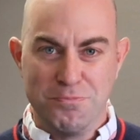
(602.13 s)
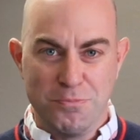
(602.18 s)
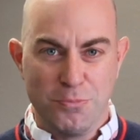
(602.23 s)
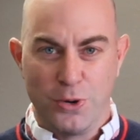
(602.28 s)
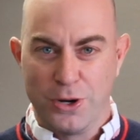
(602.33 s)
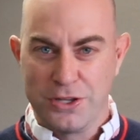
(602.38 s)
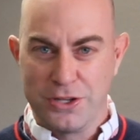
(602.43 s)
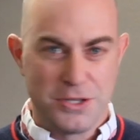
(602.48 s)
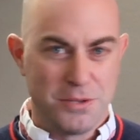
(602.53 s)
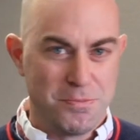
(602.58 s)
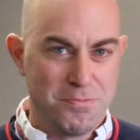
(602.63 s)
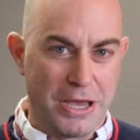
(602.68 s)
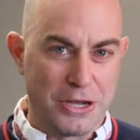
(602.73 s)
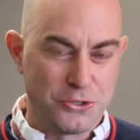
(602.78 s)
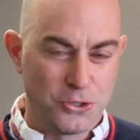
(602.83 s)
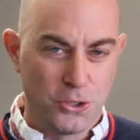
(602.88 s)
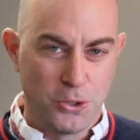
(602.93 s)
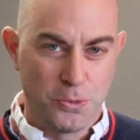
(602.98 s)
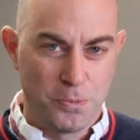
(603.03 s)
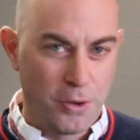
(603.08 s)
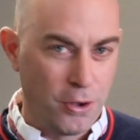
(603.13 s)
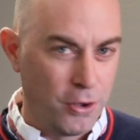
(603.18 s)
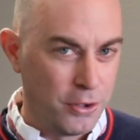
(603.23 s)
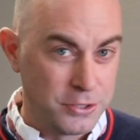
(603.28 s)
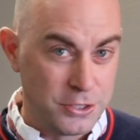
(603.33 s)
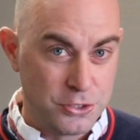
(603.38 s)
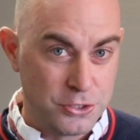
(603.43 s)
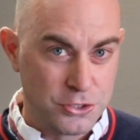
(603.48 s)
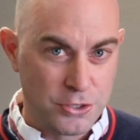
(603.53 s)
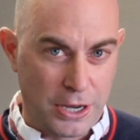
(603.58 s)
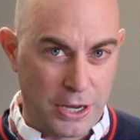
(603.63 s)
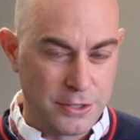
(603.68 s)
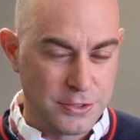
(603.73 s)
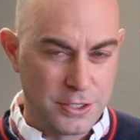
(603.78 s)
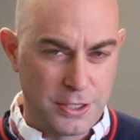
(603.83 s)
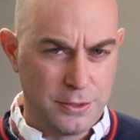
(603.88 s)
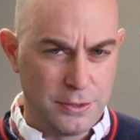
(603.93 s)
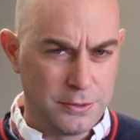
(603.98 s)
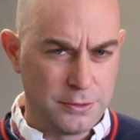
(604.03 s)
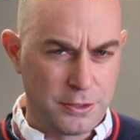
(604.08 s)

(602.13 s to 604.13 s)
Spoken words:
what is it, Metropolitan Transit